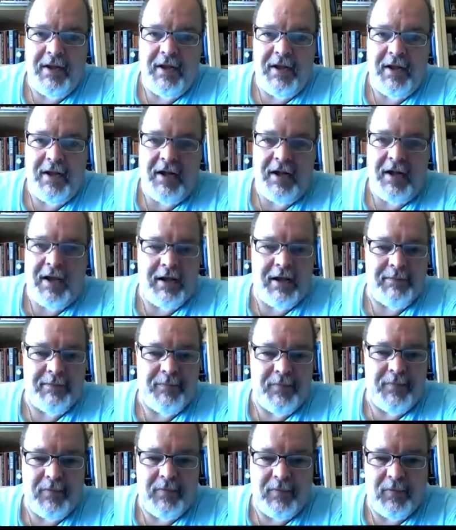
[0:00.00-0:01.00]
uh,
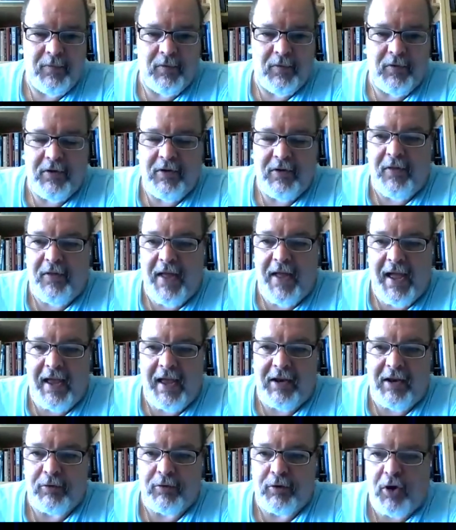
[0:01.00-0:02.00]
did
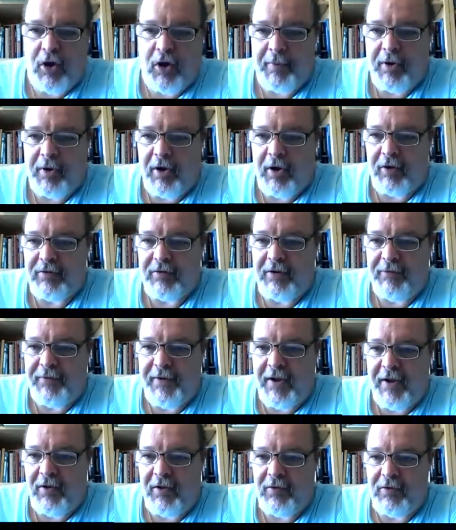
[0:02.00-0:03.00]
that. and It was all because he
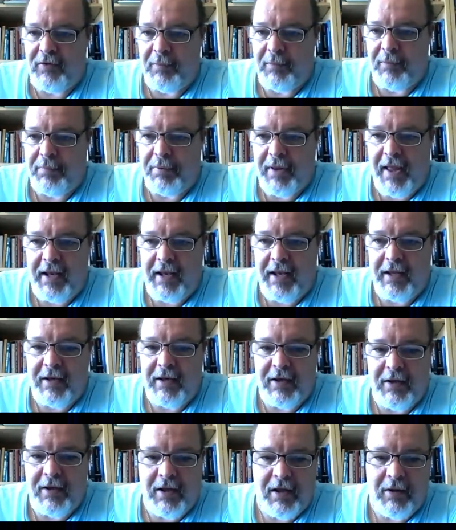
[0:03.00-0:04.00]
found a
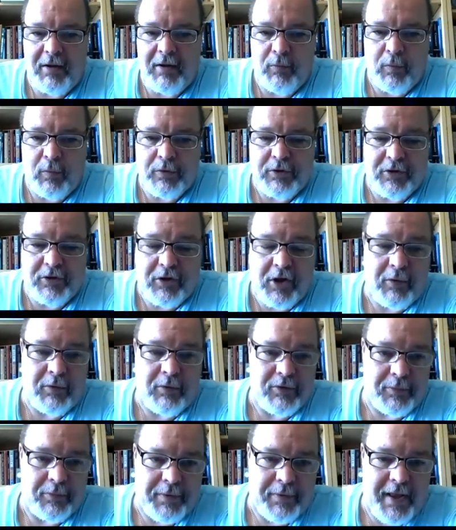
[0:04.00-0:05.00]
planet, uh, what you thought
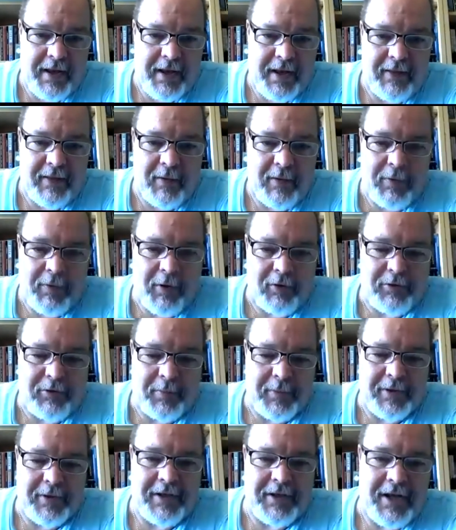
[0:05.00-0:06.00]
was a planet, that we
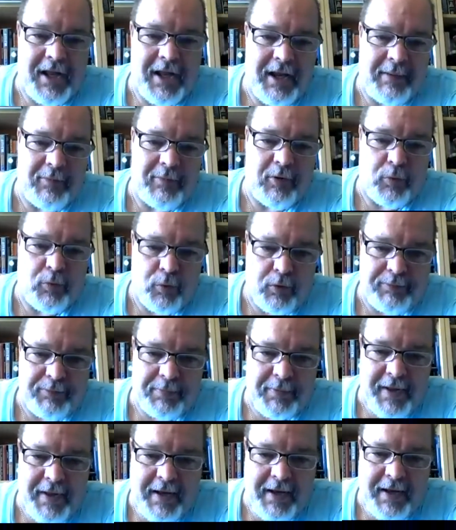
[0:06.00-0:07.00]
ultimately named the dwarf
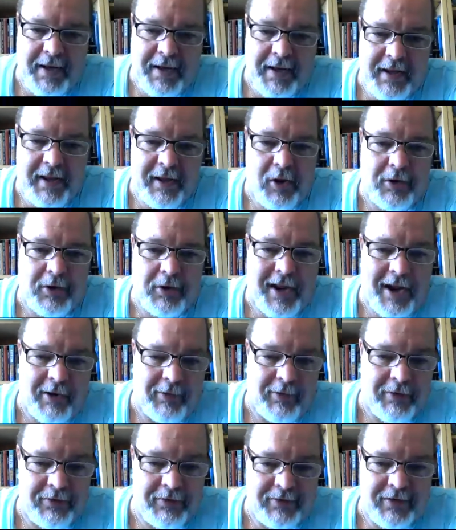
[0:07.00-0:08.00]
planet and called it
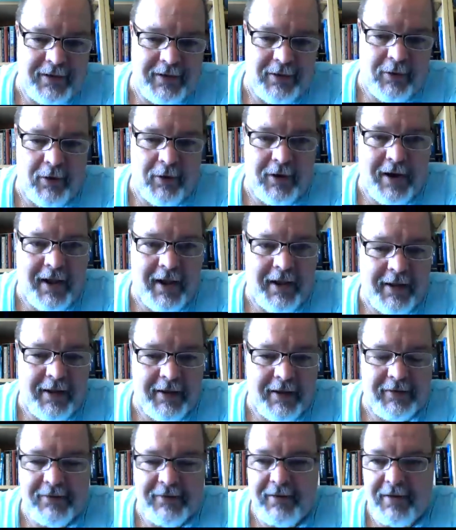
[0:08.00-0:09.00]
Eris, E R I
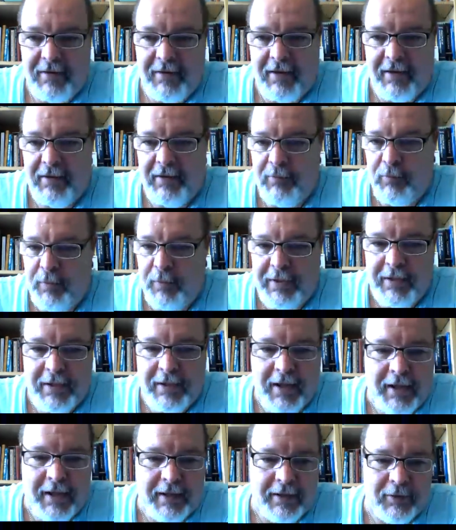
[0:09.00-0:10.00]
S. And we did
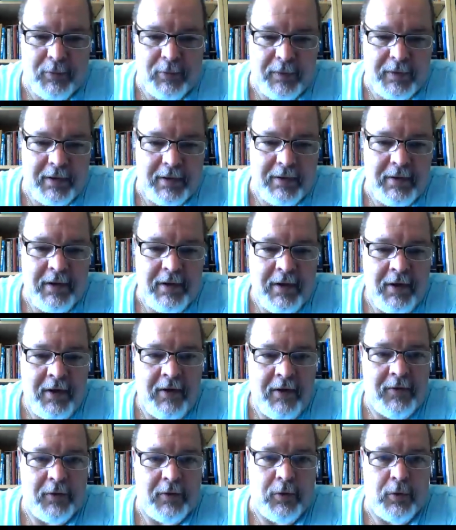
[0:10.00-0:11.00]
not get to win
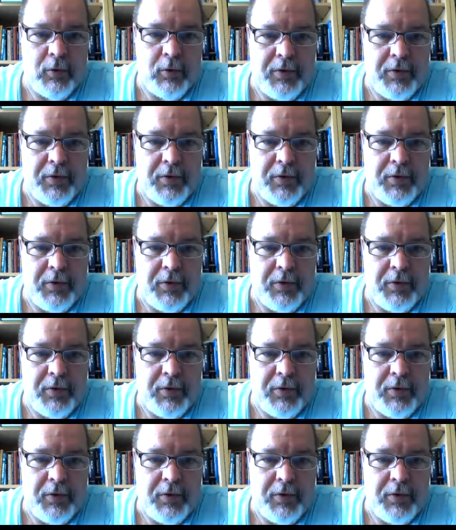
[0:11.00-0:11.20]
the cool